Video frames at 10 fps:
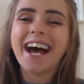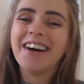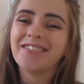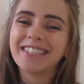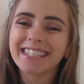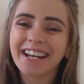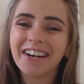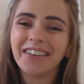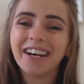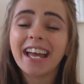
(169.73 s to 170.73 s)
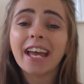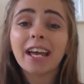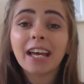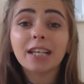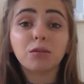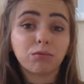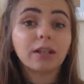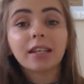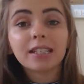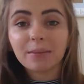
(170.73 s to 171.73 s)
Um, so it's
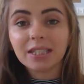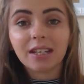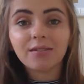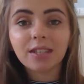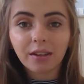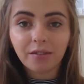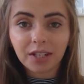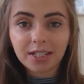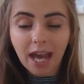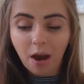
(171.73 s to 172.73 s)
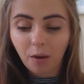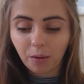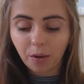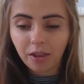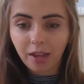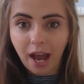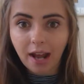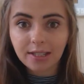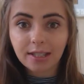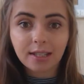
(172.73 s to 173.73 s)
really expensive to live in a town
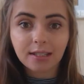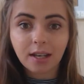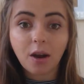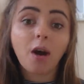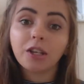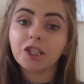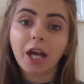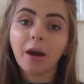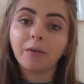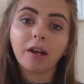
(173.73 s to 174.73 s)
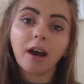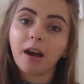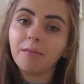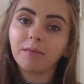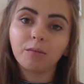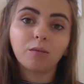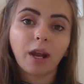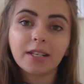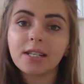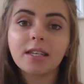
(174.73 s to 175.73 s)
that is a college town. Um,
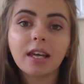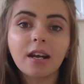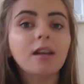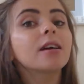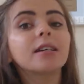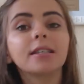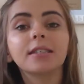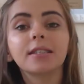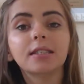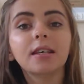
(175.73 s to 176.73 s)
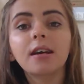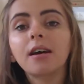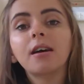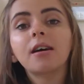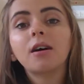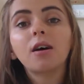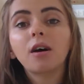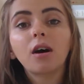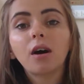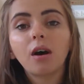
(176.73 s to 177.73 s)
renting there is
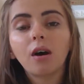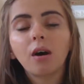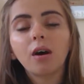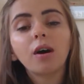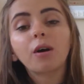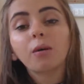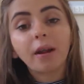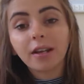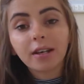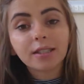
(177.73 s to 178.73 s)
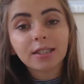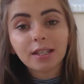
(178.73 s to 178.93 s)
horrendous.